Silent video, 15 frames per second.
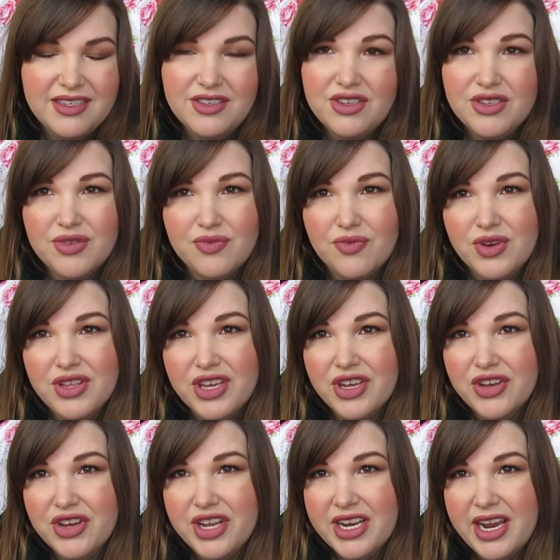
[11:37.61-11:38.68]
It's just a really
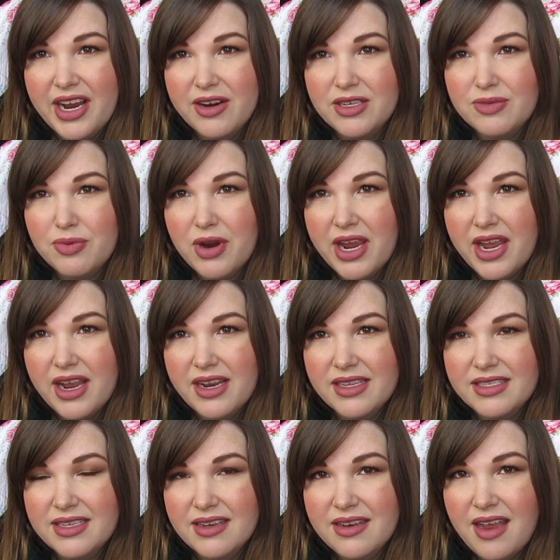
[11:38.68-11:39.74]
good hairspray, and
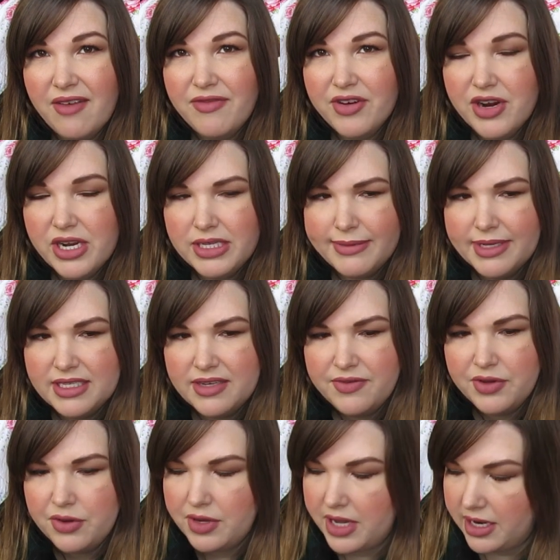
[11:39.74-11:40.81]
it's not very
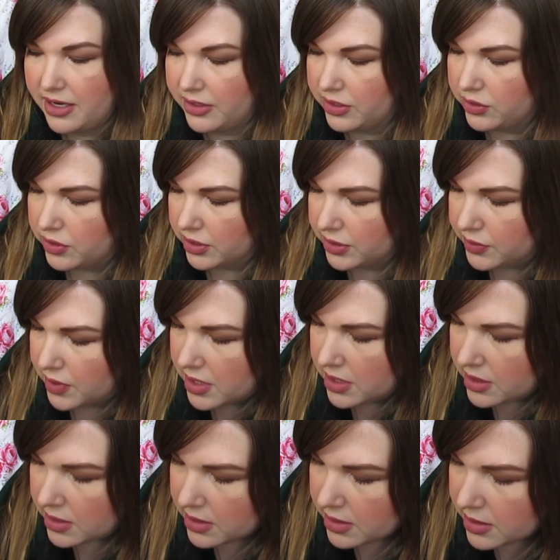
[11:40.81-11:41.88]
expensive. You can get it at the drugstore,
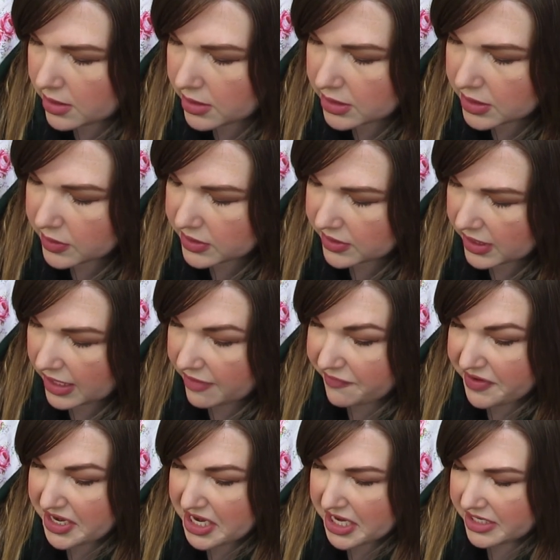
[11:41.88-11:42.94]
so it's
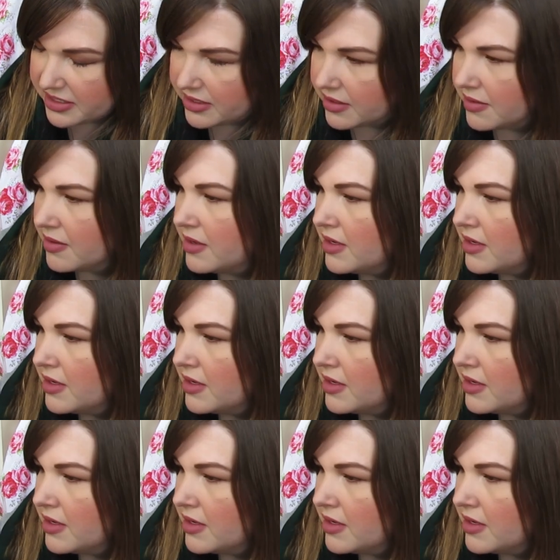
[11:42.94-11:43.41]
convenient.